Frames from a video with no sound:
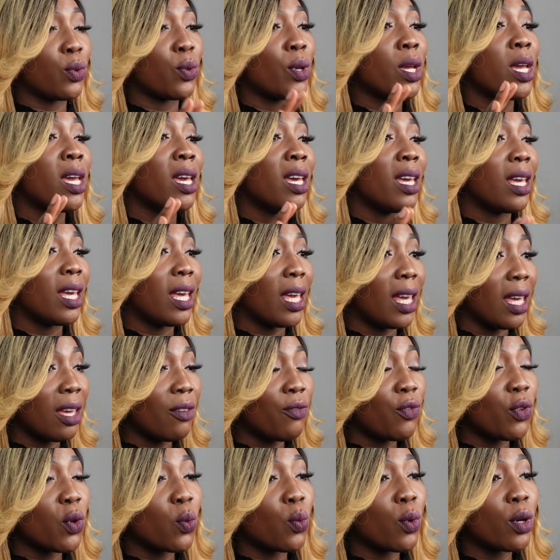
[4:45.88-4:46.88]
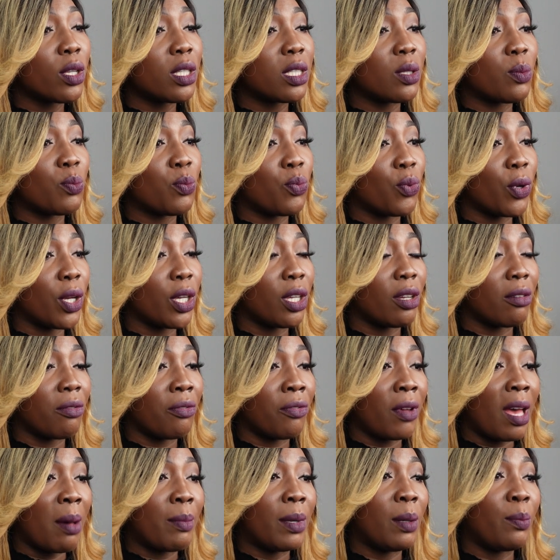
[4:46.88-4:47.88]
So if you want to bring your
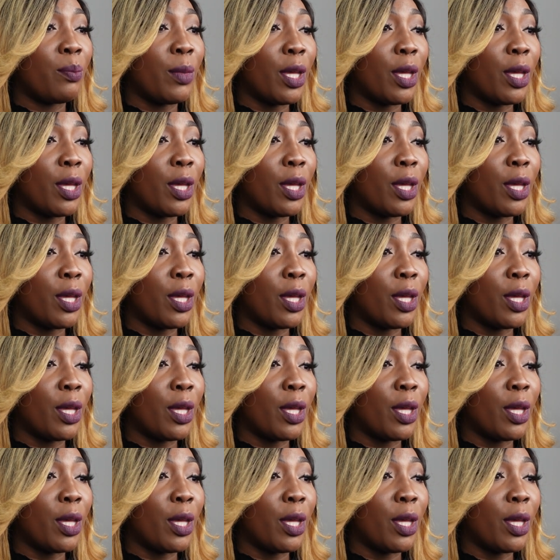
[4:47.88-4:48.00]
family,